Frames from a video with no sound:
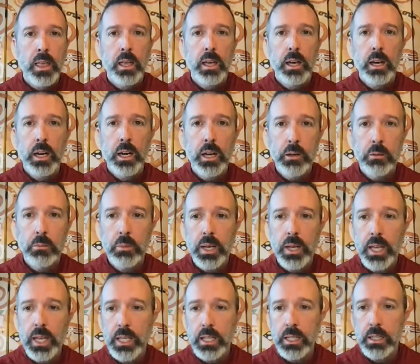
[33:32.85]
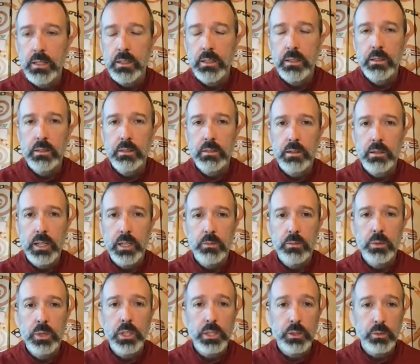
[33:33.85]
and
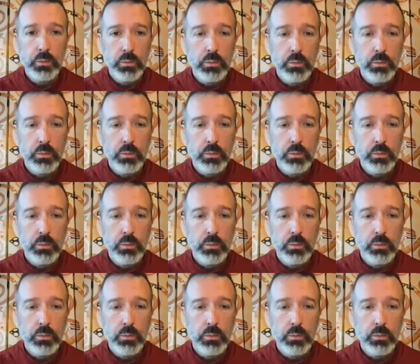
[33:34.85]
really